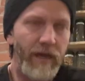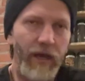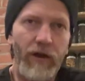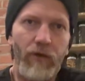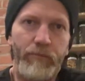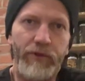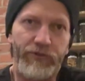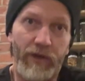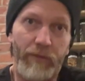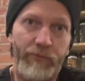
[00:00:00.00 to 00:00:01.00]
I hope this
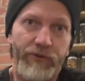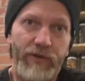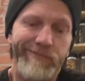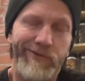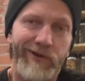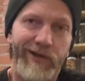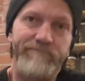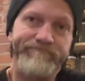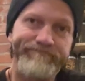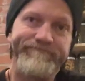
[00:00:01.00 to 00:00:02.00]
helps. All
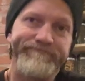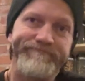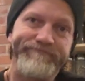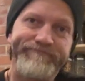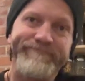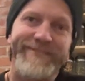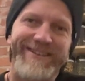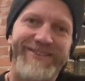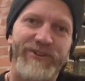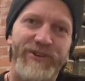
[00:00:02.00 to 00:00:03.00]

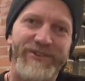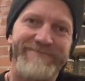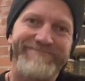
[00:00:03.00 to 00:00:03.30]
right, cheers.